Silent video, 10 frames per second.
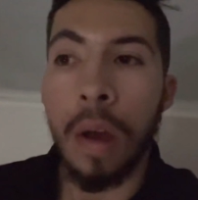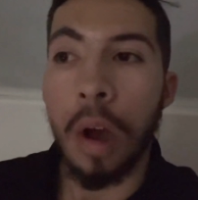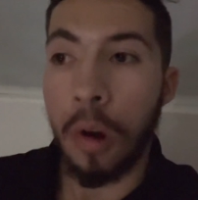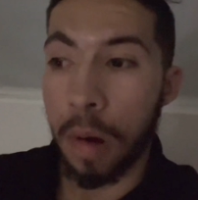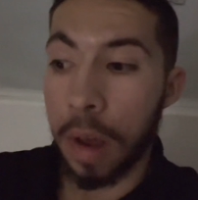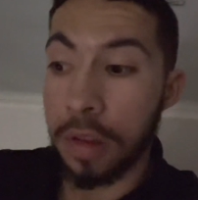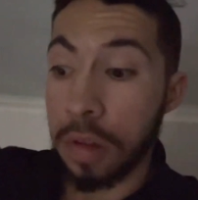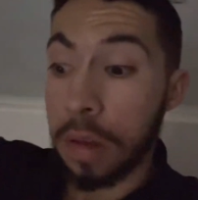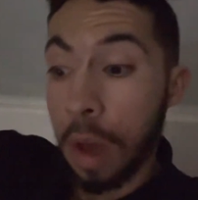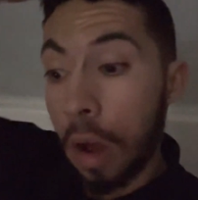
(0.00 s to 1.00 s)
All right, I
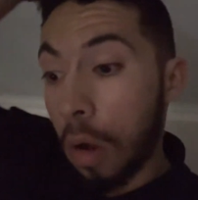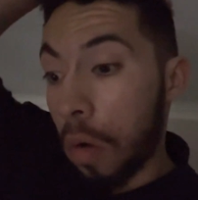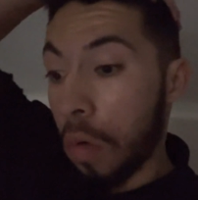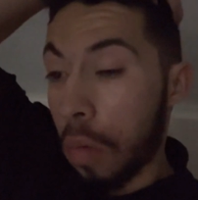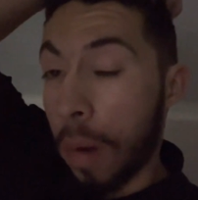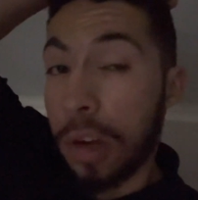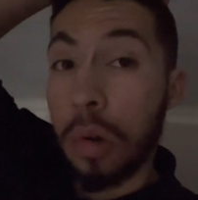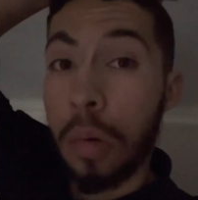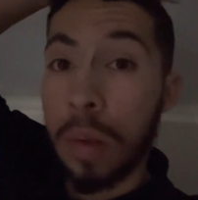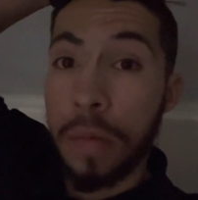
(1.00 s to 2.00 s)
just got home. I
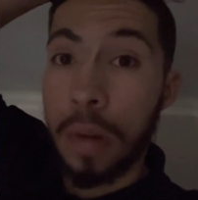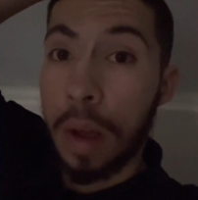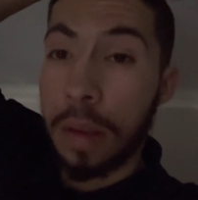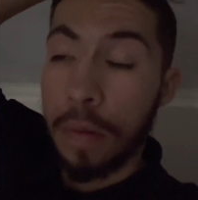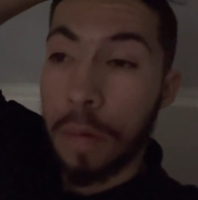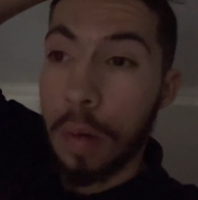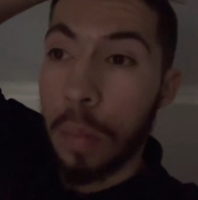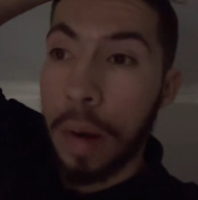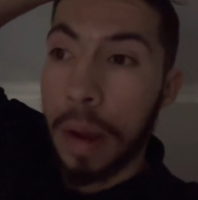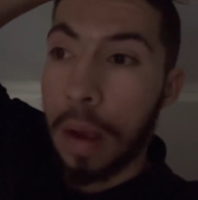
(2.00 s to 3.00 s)
totally forgot to film
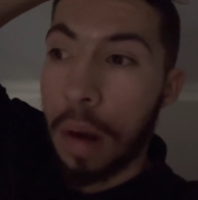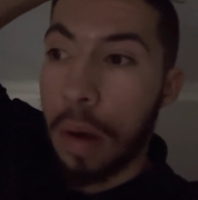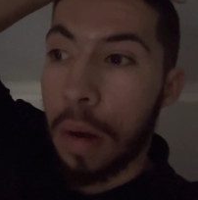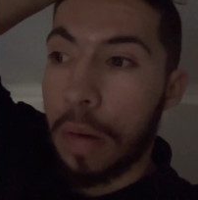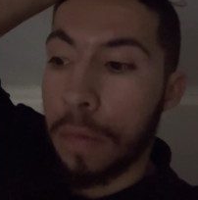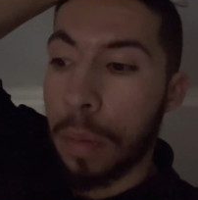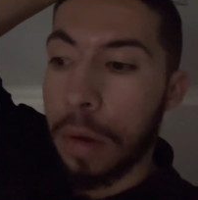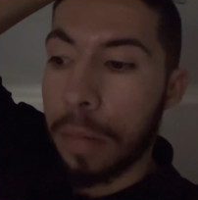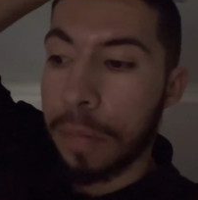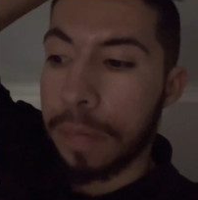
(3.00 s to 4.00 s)
when I got off, but
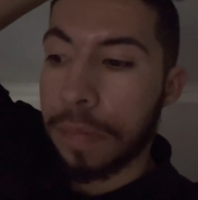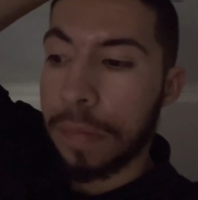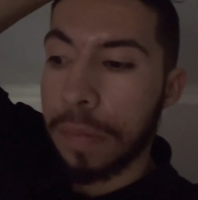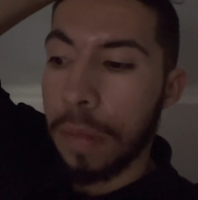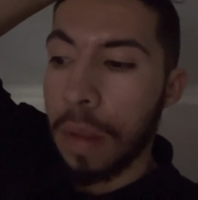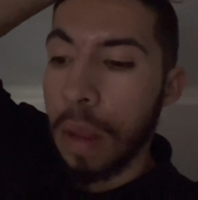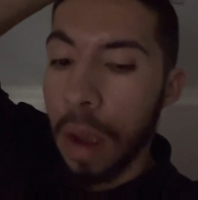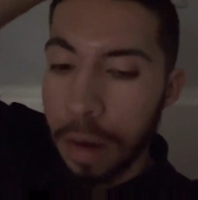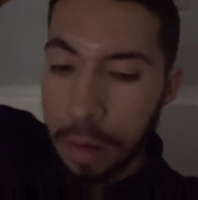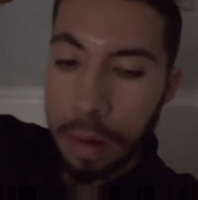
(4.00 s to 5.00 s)

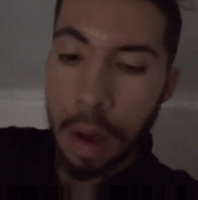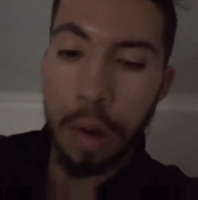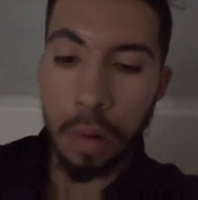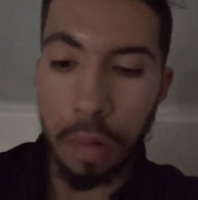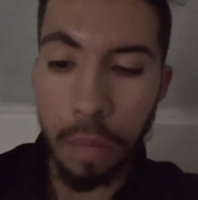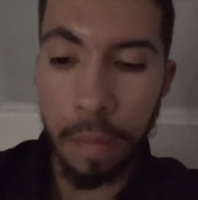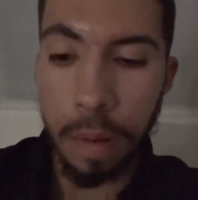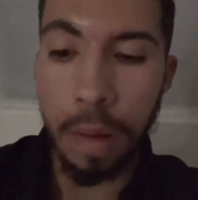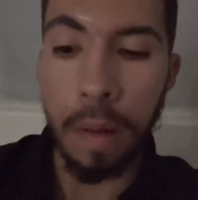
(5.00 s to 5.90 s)
I just got home.